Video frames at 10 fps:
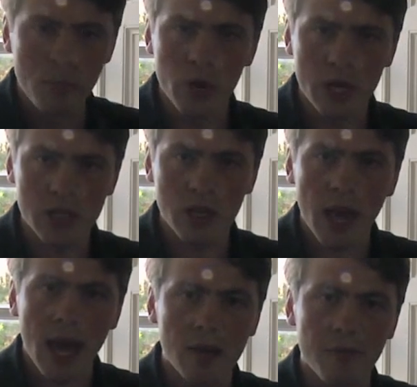We need to
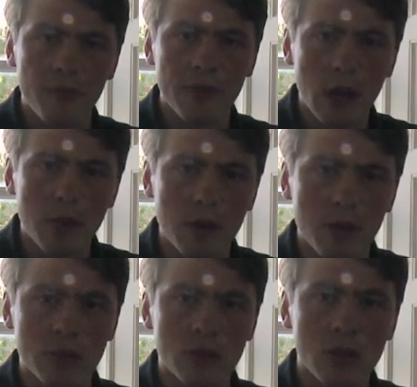know how to fulfill our
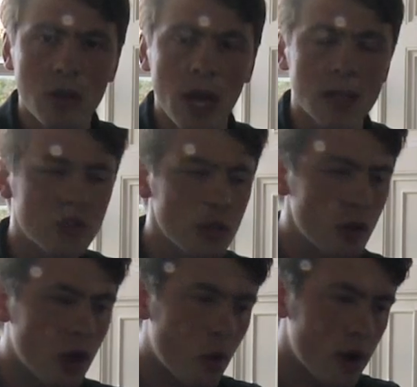purpose. And so
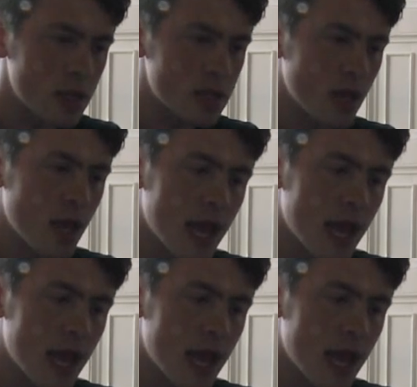Aquinas